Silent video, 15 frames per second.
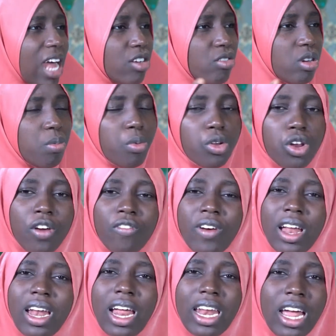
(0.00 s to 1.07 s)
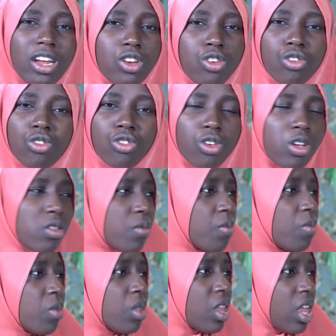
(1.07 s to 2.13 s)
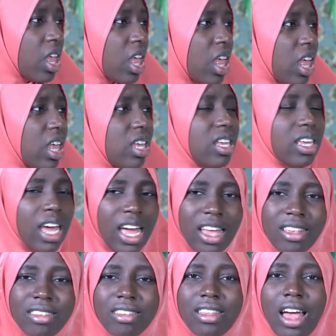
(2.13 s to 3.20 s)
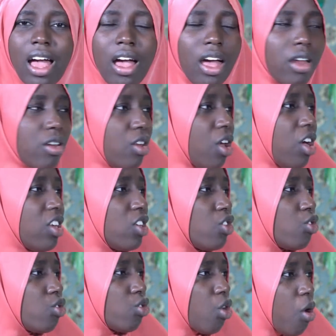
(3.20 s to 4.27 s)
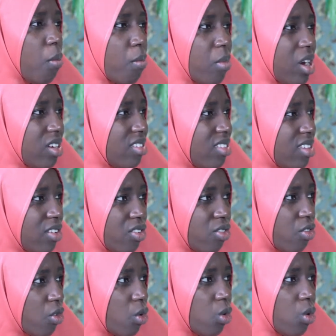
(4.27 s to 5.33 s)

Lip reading: attribute of Allah that related to the most merciful. Yes, our Lord is so mercy.